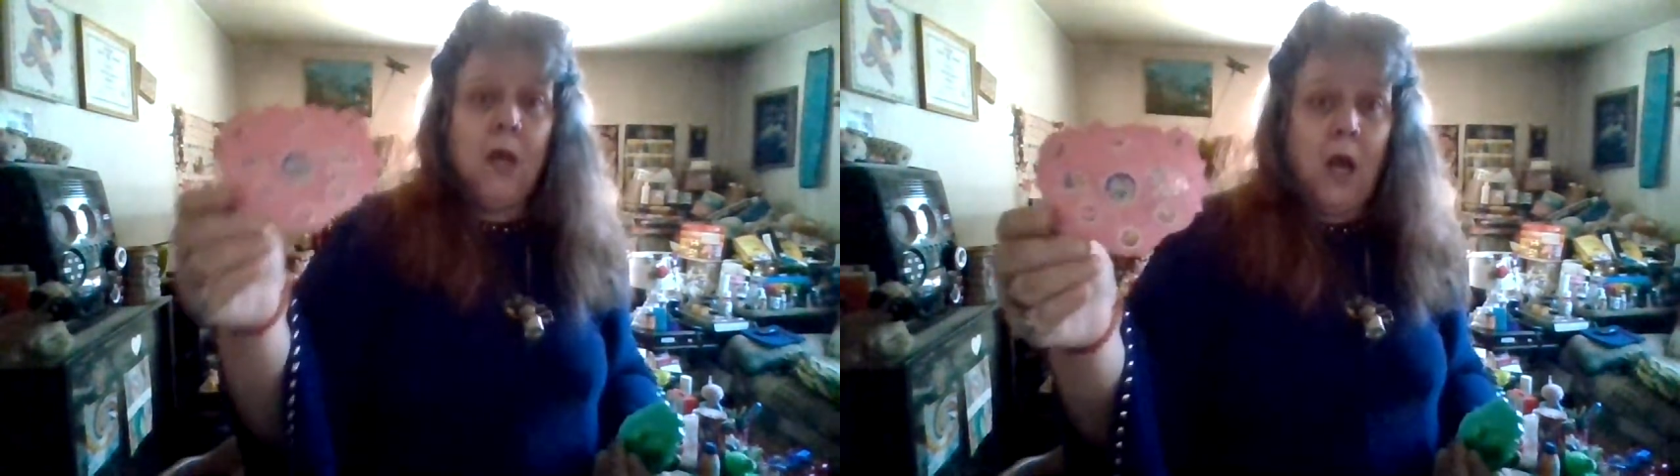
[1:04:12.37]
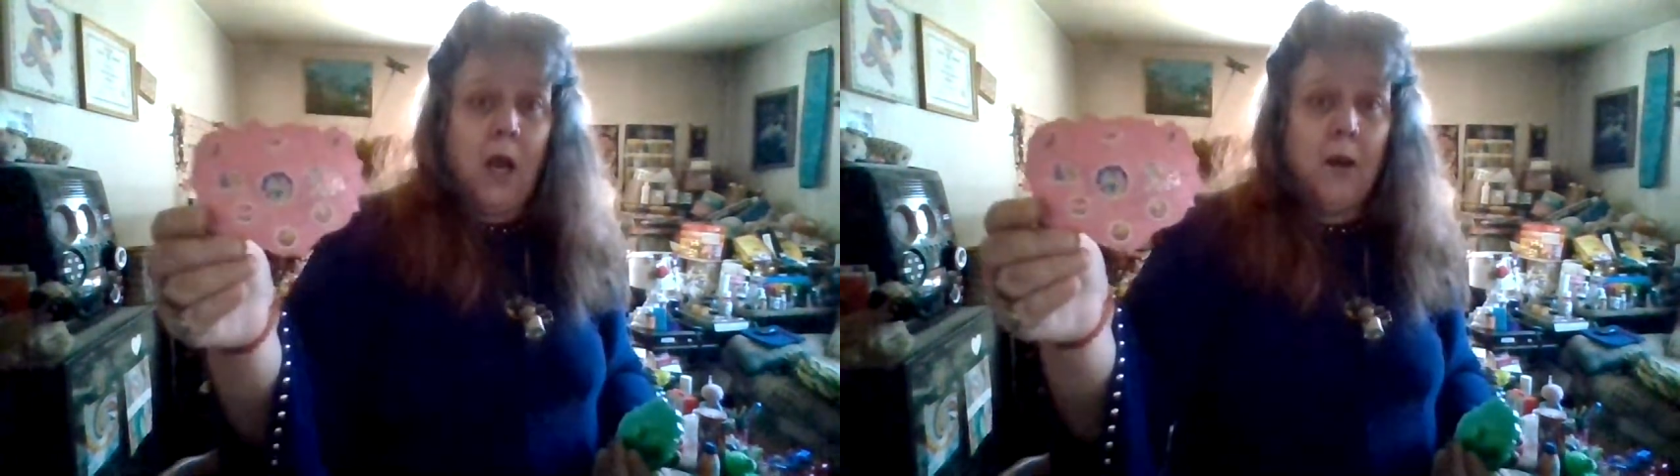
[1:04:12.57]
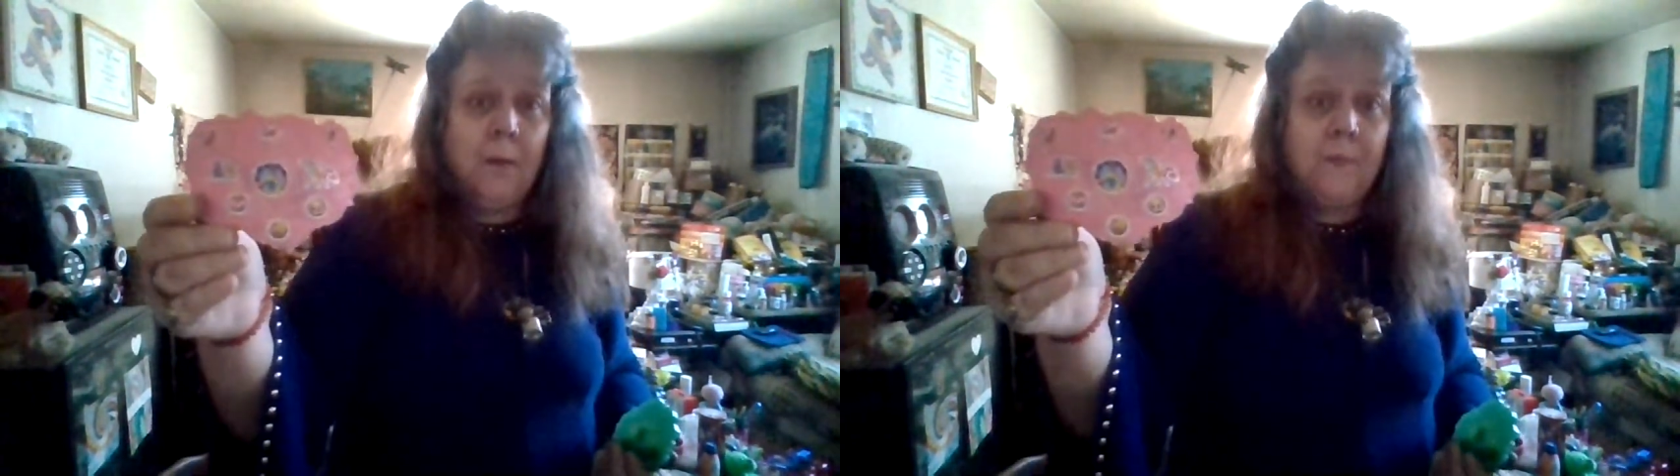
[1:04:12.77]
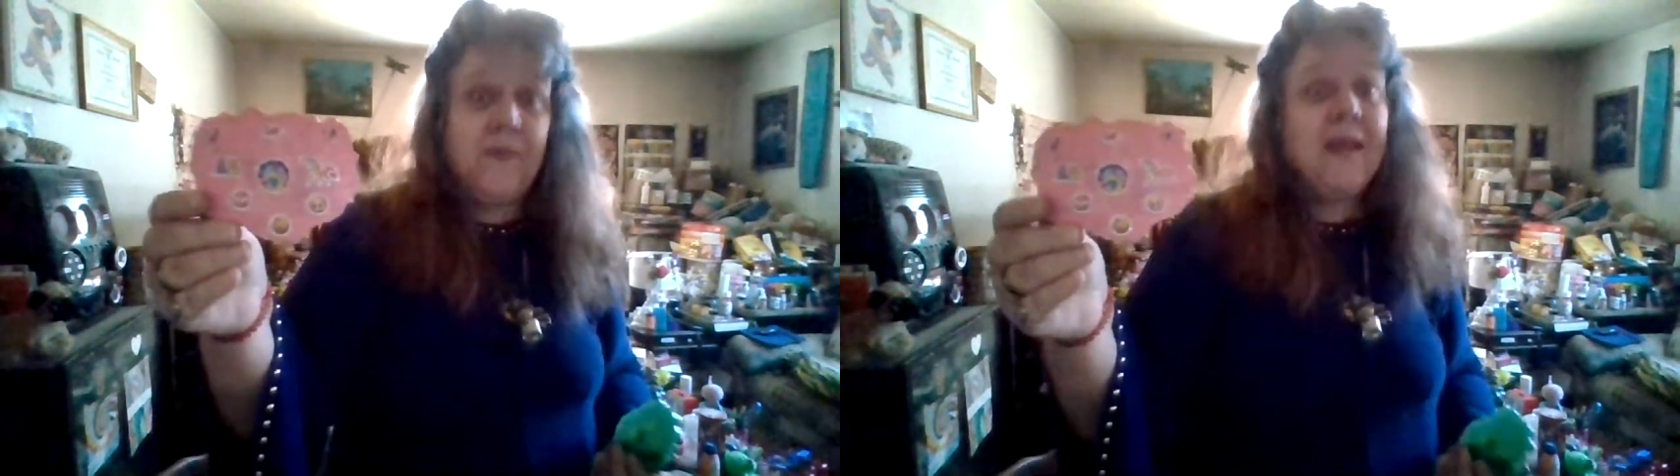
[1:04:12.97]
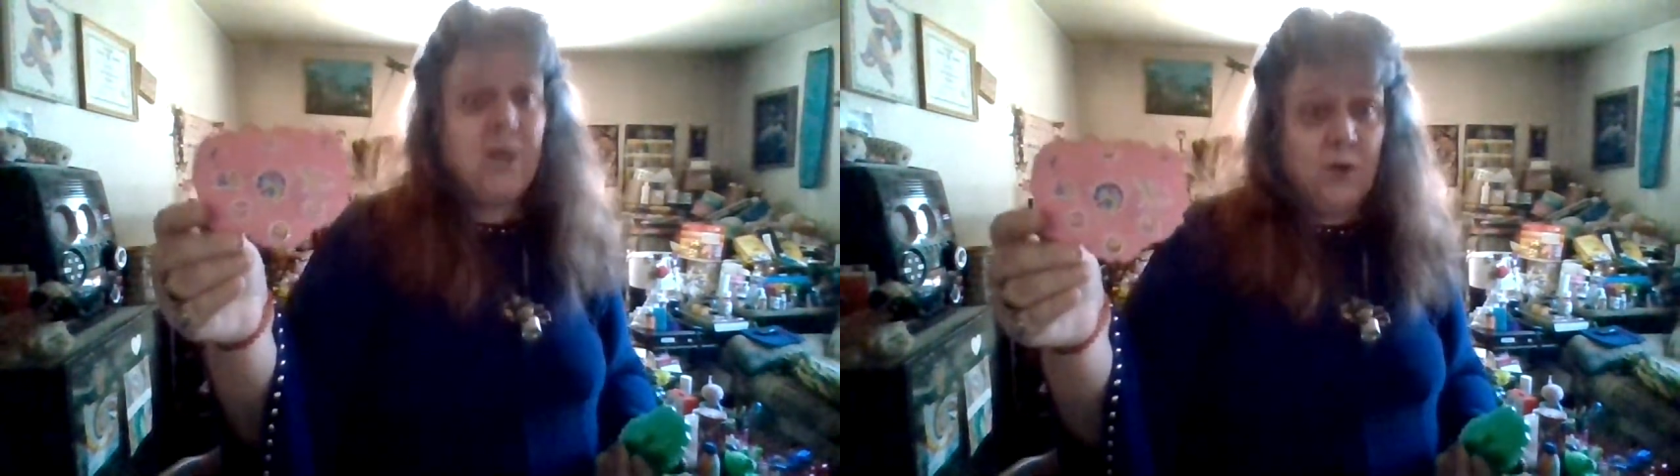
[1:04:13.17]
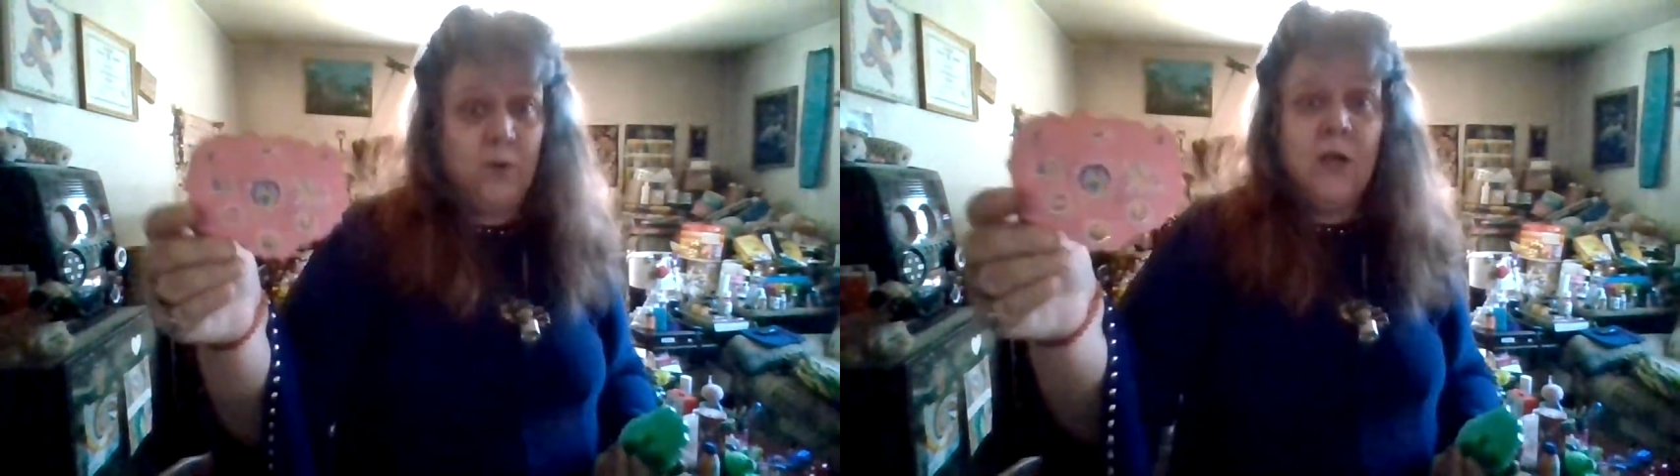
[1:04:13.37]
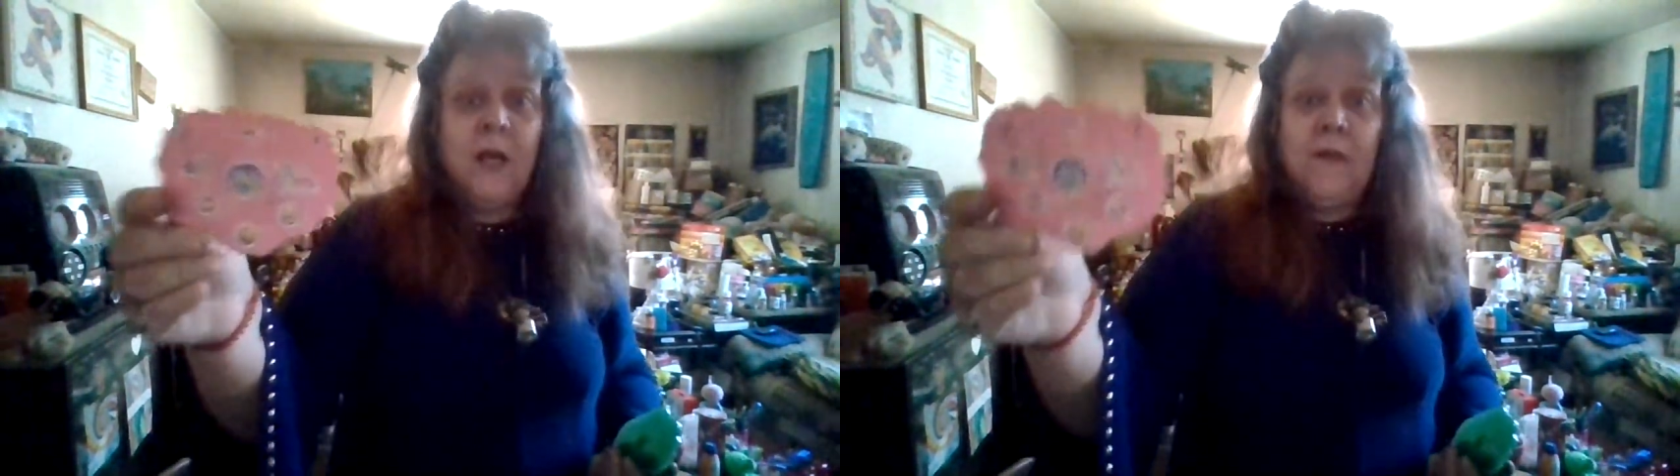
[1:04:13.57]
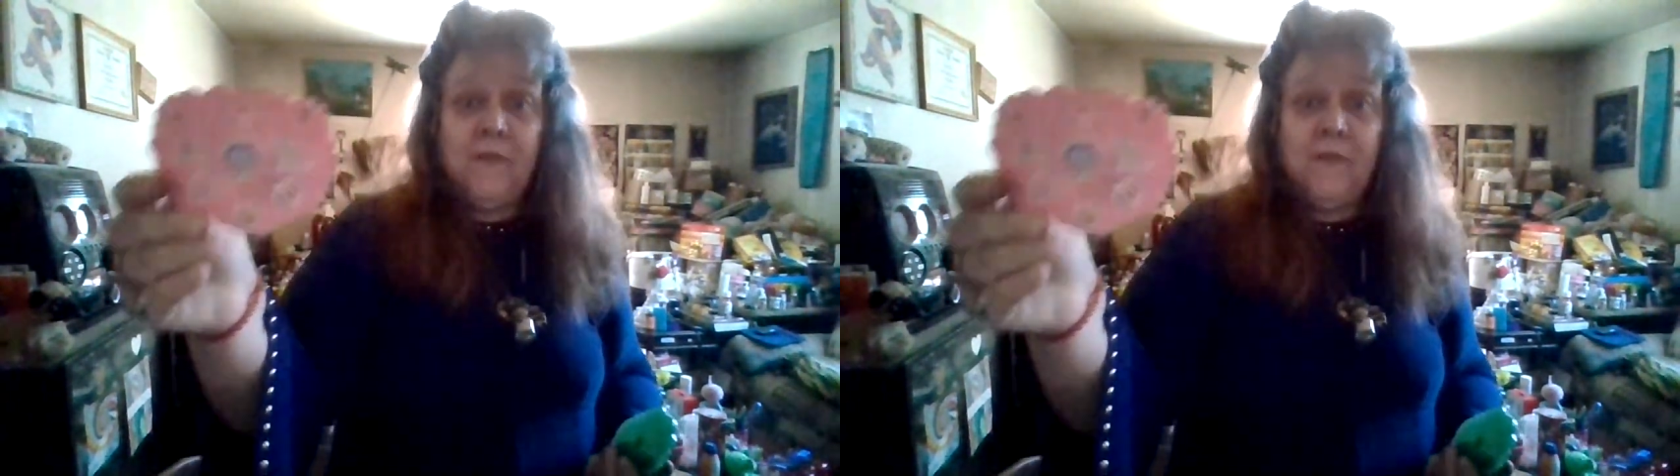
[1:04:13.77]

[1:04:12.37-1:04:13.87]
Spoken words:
Thank you.